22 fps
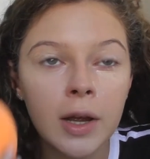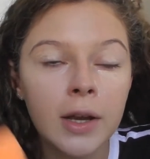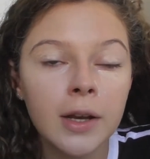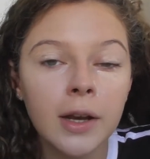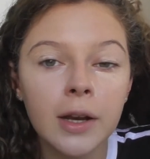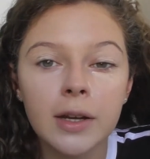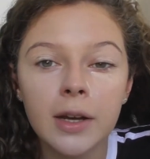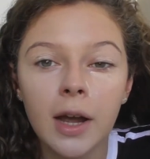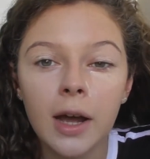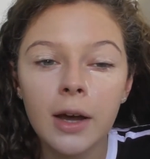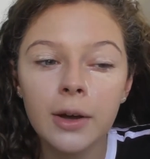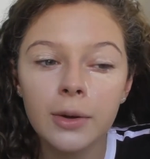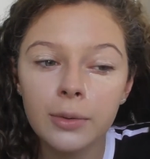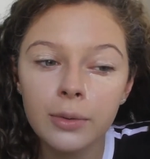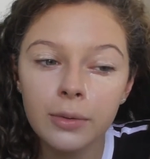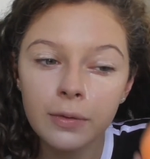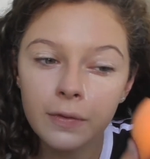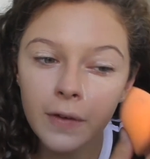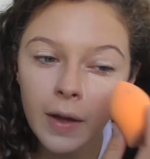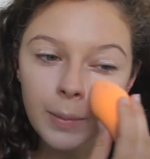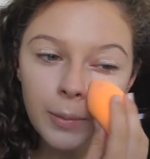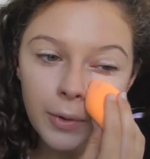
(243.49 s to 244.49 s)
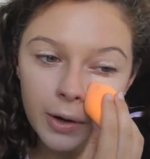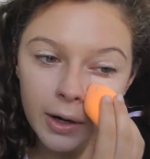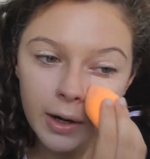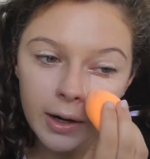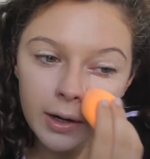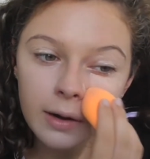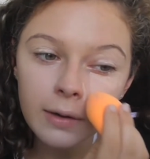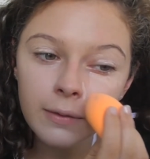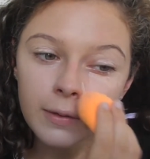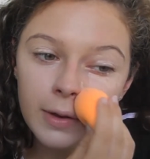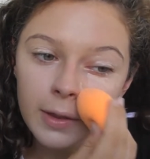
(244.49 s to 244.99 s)
and I'd cut all the fabric
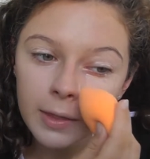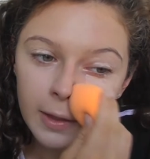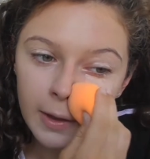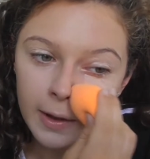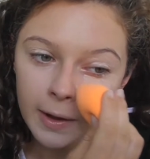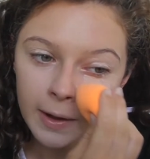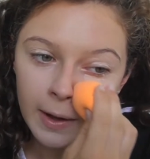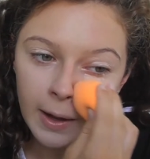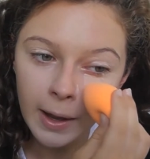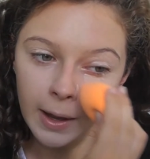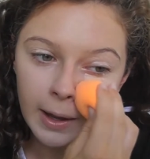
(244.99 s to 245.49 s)
and everything